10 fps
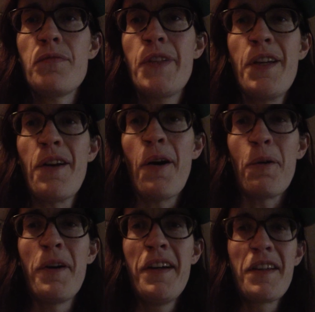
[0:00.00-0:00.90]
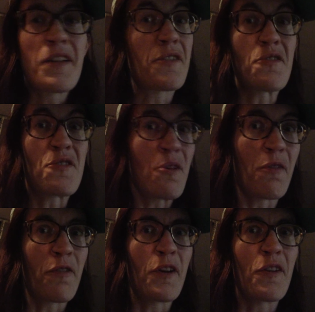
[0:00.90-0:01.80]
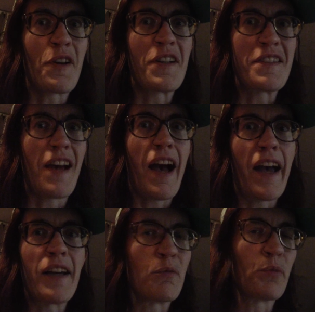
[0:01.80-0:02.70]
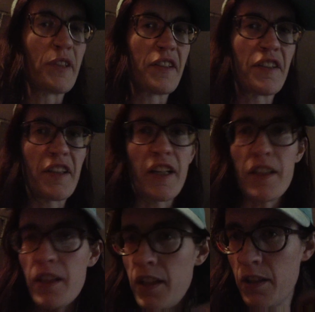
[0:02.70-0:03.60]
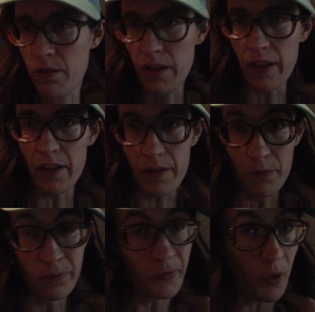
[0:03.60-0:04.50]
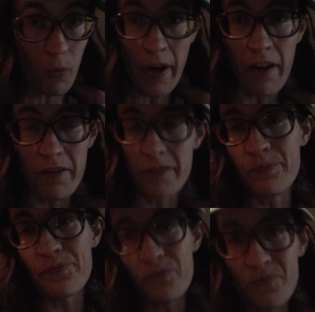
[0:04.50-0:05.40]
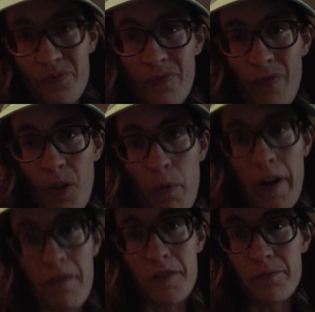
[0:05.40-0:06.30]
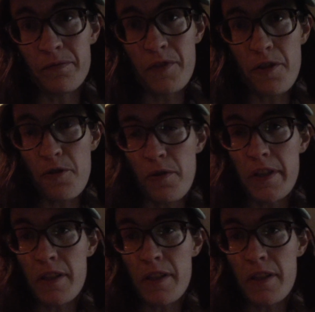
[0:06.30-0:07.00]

you know, because they're so afraid they're gonna die, but they're not. But whatever, it's your choice.